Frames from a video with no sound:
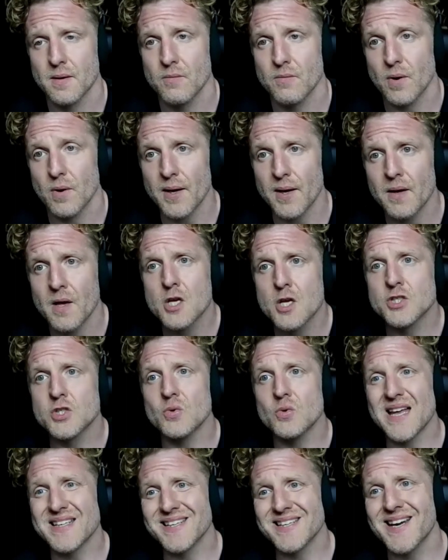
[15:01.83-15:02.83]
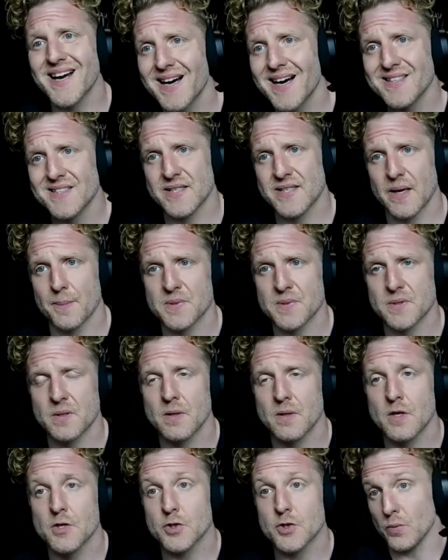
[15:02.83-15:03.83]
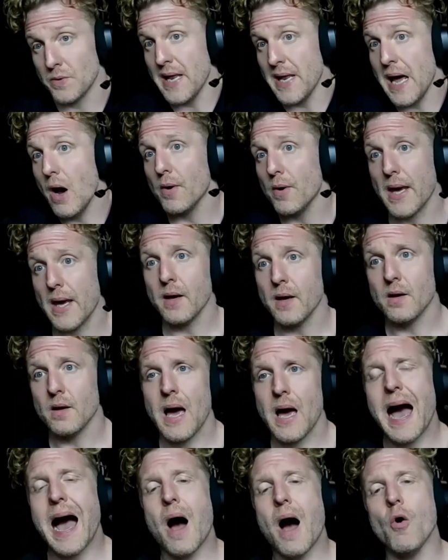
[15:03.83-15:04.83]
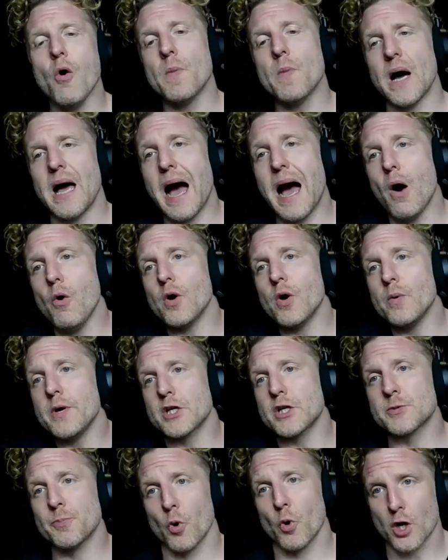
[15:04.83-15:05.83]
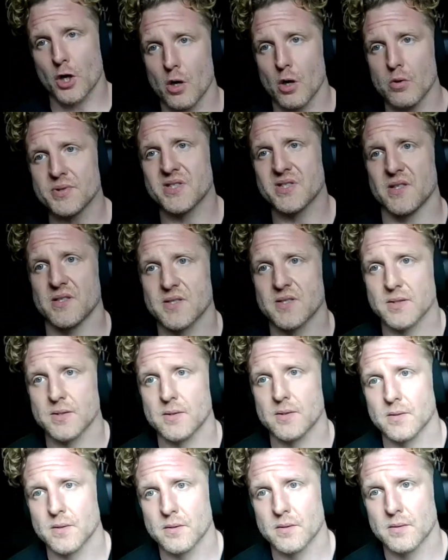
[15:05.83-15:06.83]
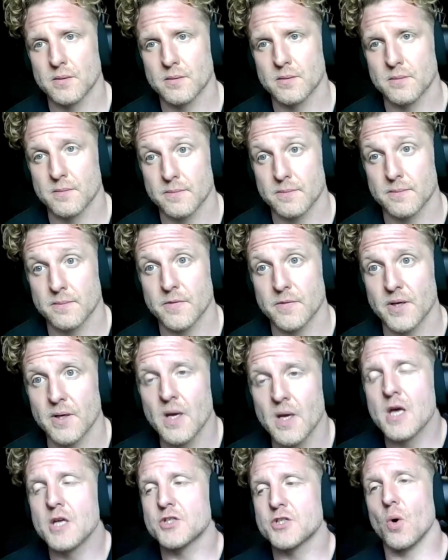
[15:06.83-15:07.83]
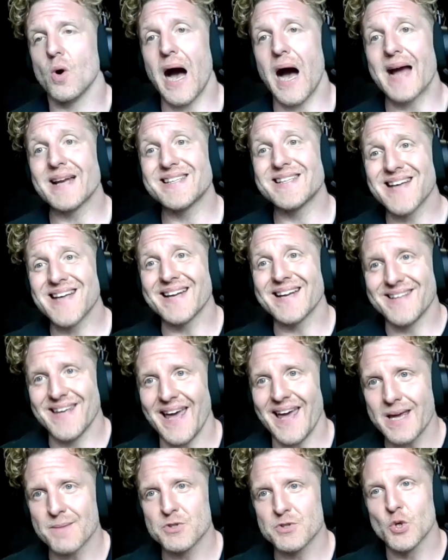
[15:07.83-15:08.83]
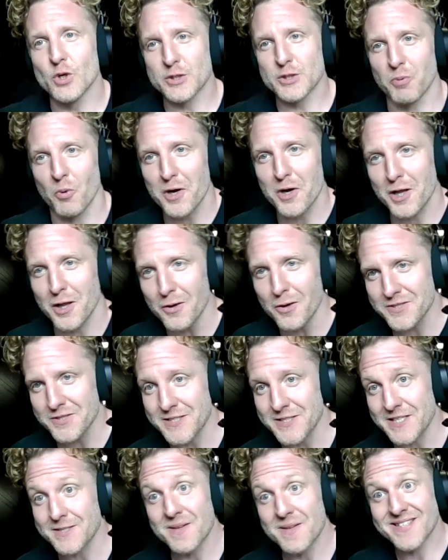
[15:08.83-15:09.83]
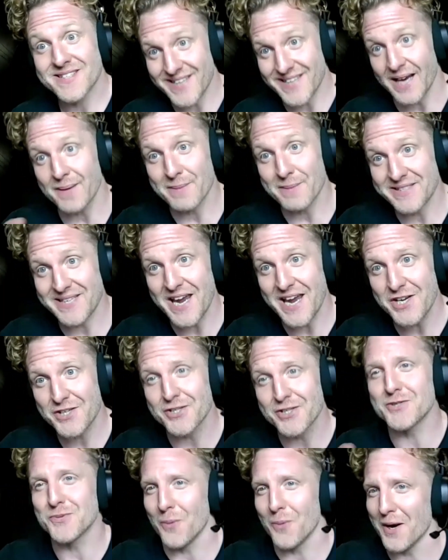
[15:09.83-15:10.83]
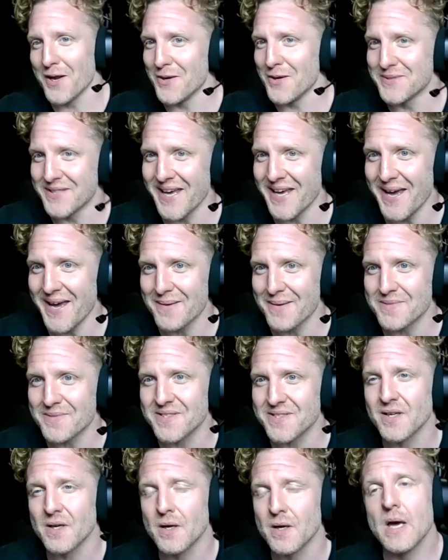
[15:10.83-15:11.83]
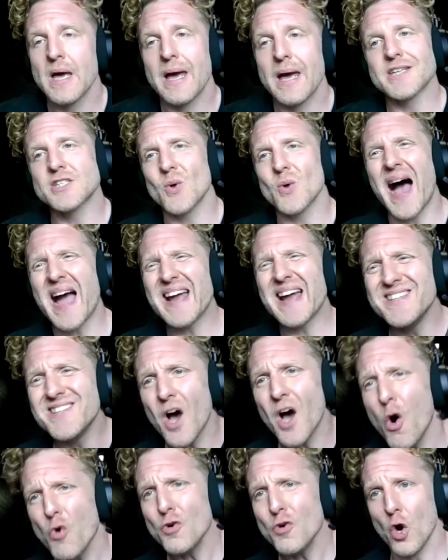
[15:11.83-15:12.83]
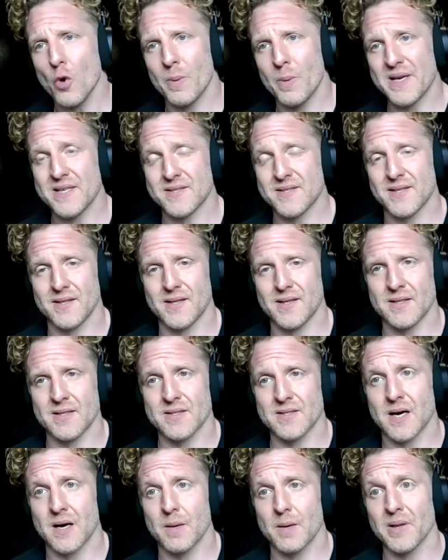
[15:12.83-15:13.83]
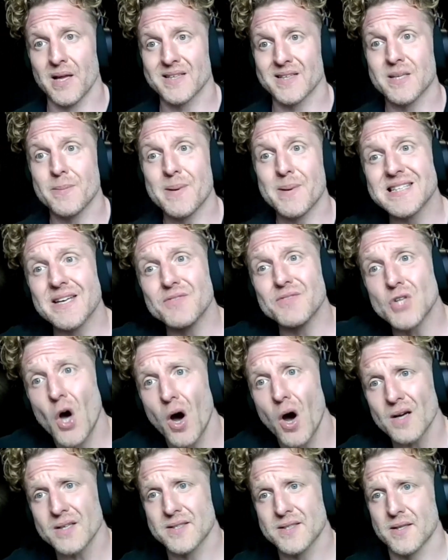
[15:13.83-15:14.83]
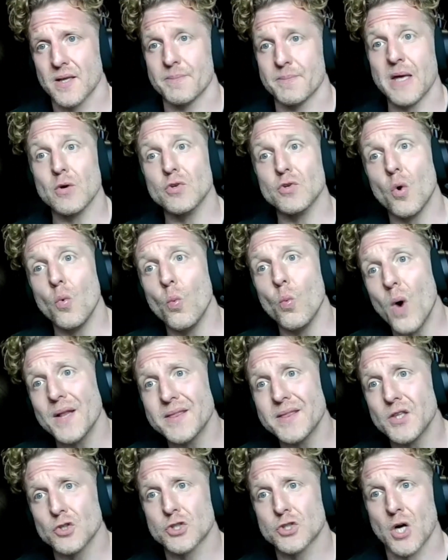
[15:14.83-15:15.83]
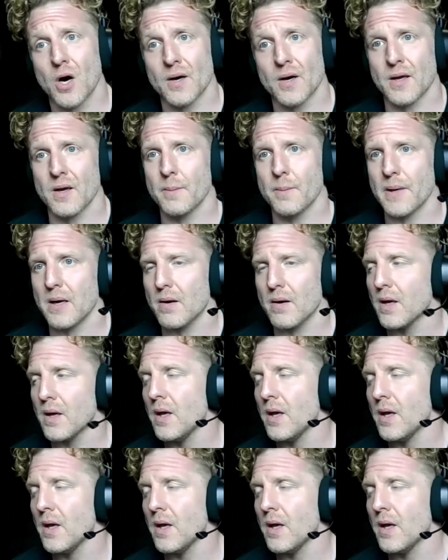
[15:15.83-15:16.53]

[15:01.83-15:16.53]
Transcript: right? So that's a concept. So now, okay, how can we explore closeness? Right? So I design games to explore closeness. Segmentation is one of those games. And so I know nobody's thinking this complexly because I've talked to them. They don't know what they're talking about.